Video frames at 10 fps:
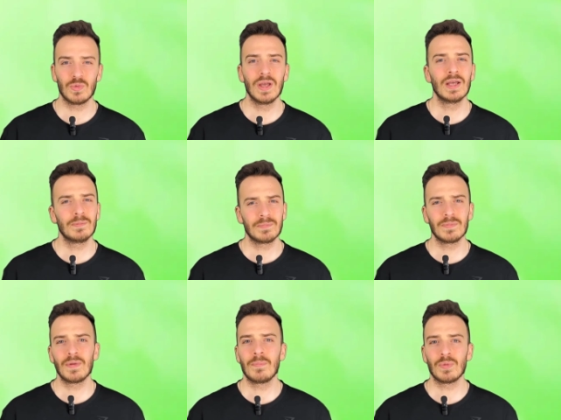way.
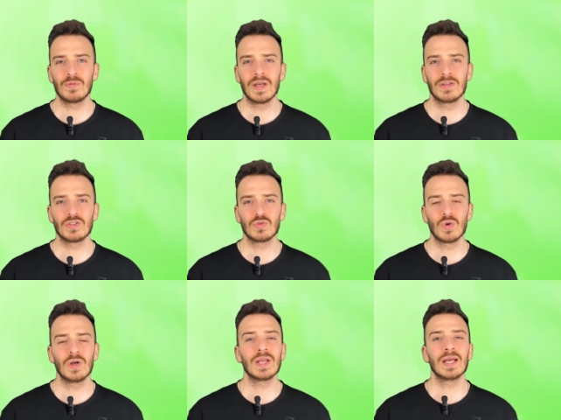Provides
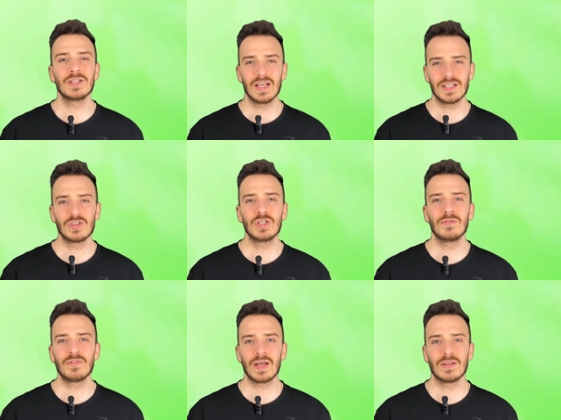strong anti-aging
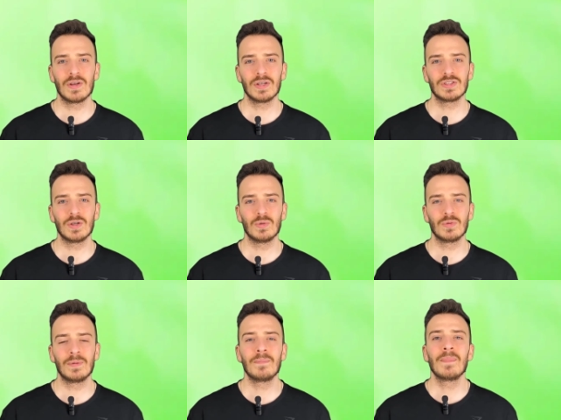effects on its own.